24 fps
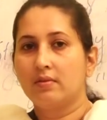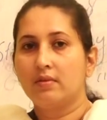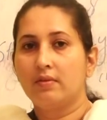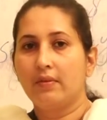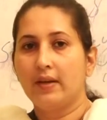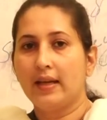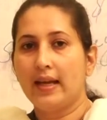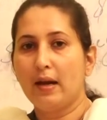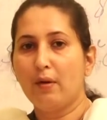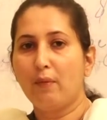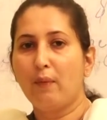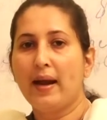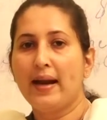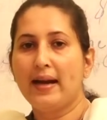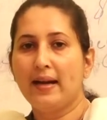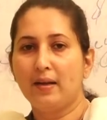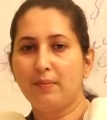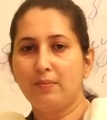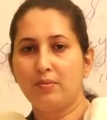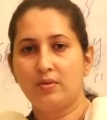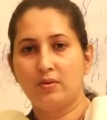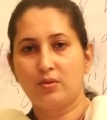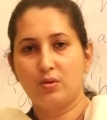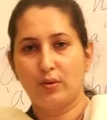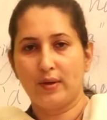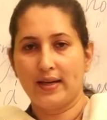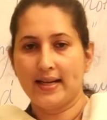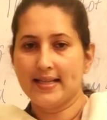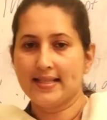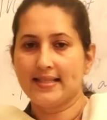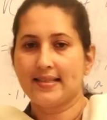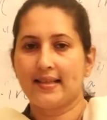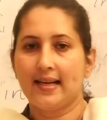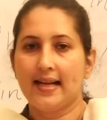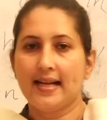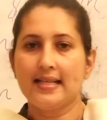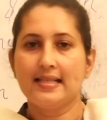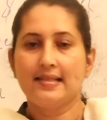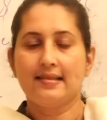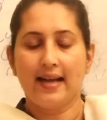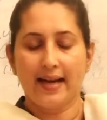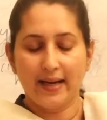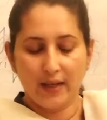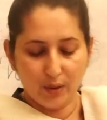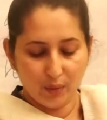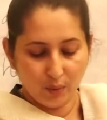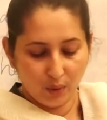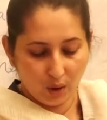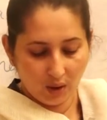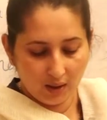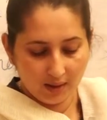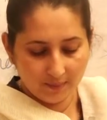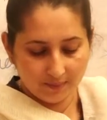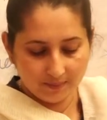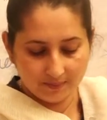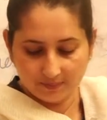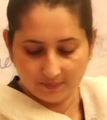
we can wind up today's class. Thank you all.